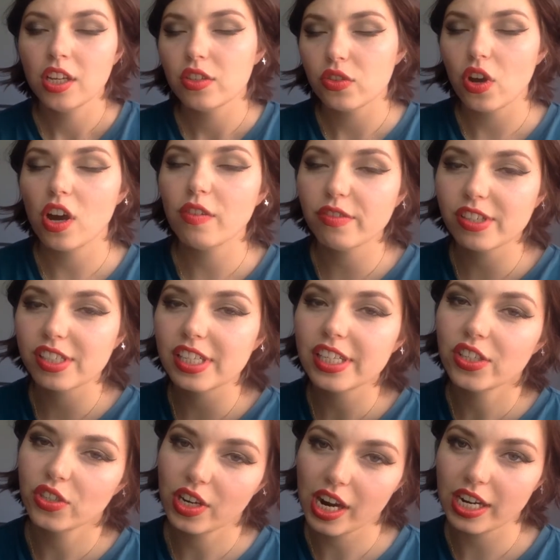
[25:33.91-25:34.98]
So obviously
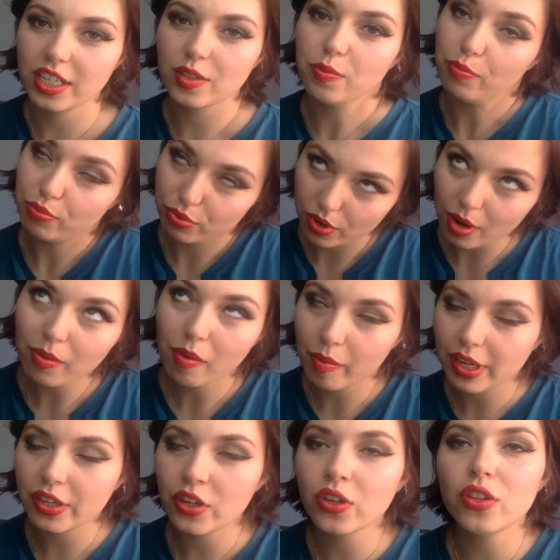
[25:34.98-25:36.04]
you guys
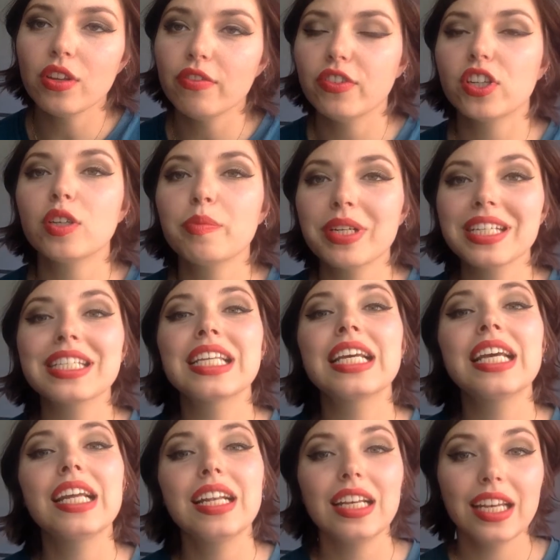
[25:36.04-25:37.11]
probably know the verb is
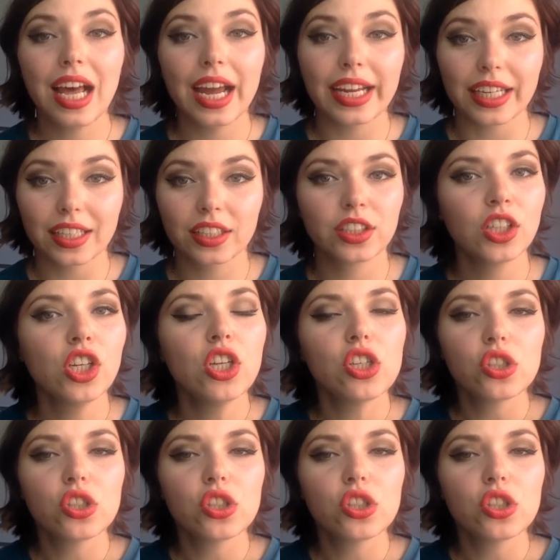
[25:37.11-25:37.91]
like.